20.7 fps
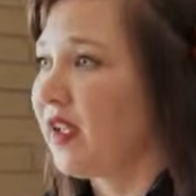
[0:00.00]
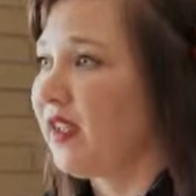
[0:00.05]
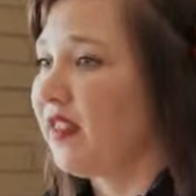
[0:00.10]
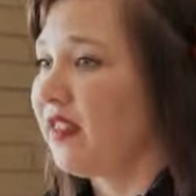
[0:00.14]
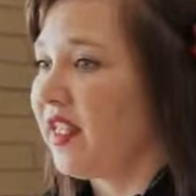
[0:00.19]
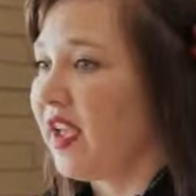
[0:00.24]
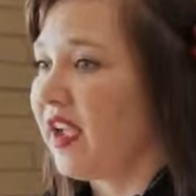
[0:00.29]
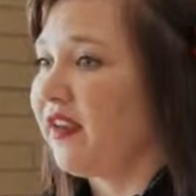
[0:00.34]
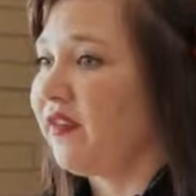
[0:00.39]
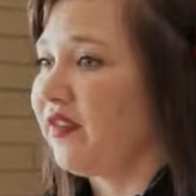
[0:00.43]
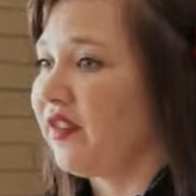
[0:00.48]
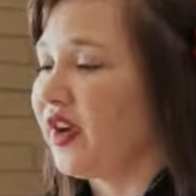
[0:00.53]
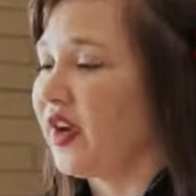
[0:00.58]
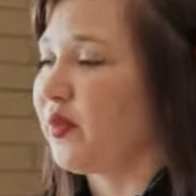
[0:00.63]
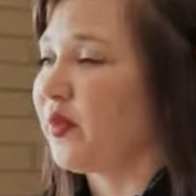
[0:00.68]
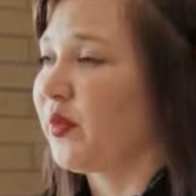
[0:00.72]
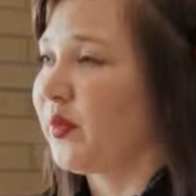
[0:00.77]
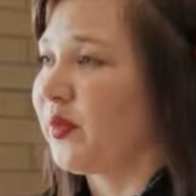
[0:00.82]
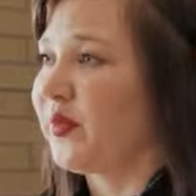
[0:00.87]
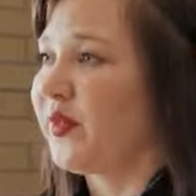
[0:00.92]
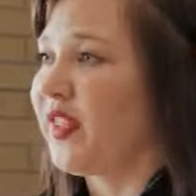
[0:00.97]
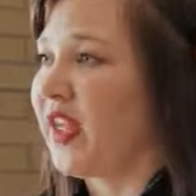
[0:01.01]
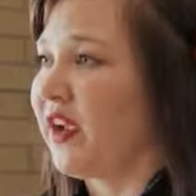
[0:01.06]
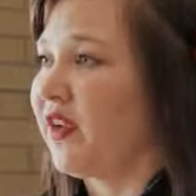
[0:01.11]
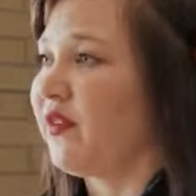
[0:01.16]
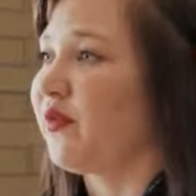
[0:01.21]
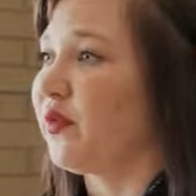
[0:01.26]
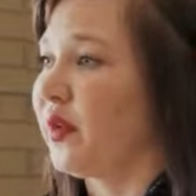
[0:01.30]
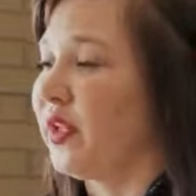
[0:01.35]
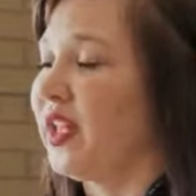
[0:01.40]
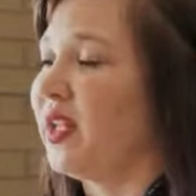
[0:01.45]

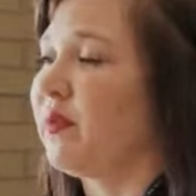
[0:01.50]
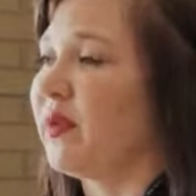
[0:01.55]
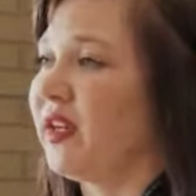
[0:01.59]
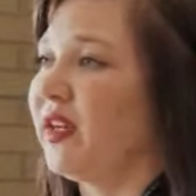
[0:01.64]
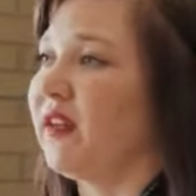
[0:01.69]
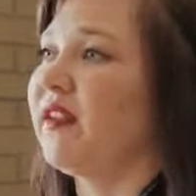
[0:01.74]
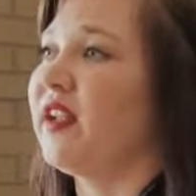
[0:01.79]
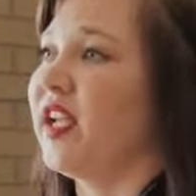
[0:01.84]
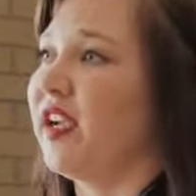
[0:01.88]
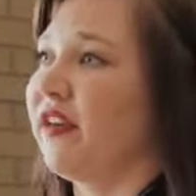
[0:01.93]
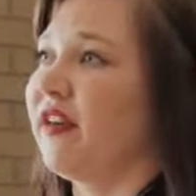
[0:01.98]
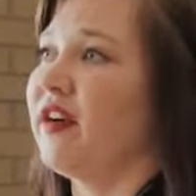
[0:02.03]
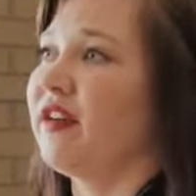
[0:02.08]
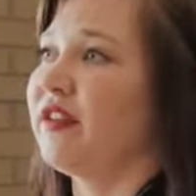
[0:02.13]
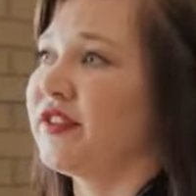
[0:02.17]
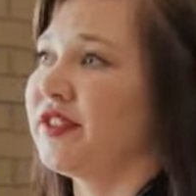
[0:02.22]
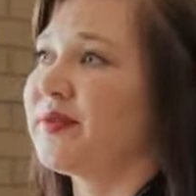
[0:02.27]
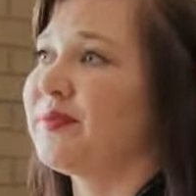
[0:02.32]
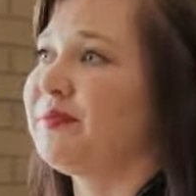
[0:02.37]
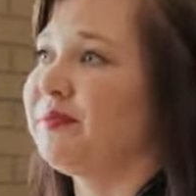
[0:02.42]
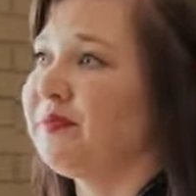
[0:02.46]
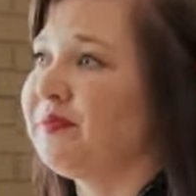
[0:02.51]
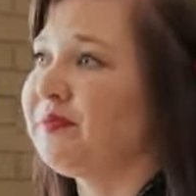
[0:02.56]
They've really been heroes.